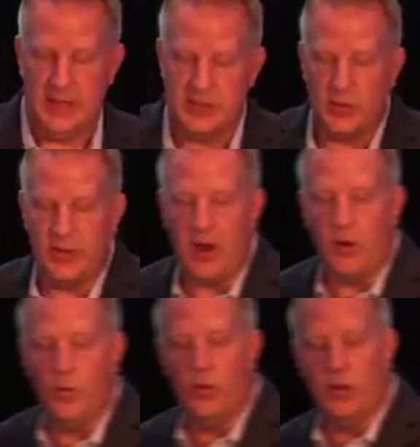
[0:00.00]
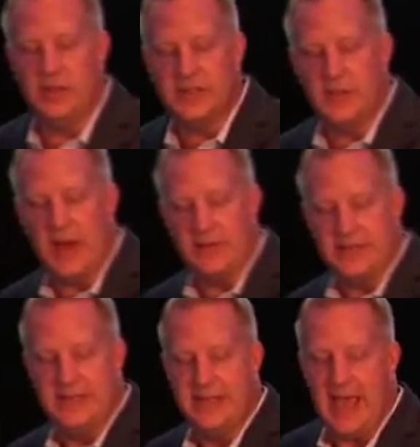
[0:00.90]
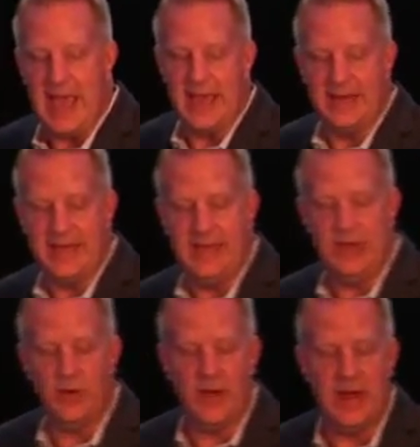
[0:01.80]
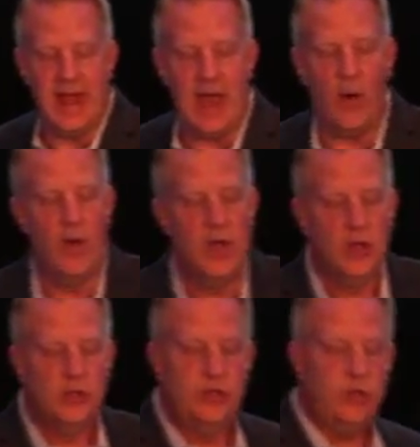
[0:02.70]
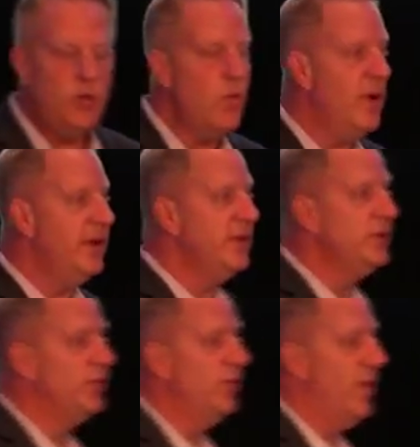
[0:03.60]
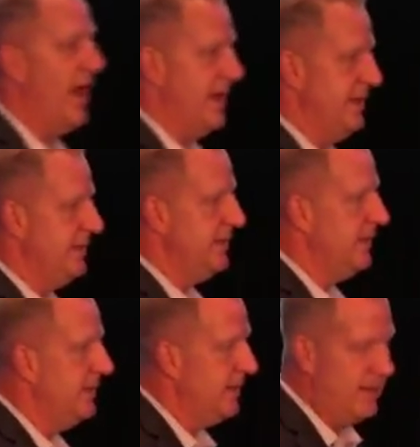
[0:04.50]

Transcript: And so in our world, it's about today and here and now. Do what is right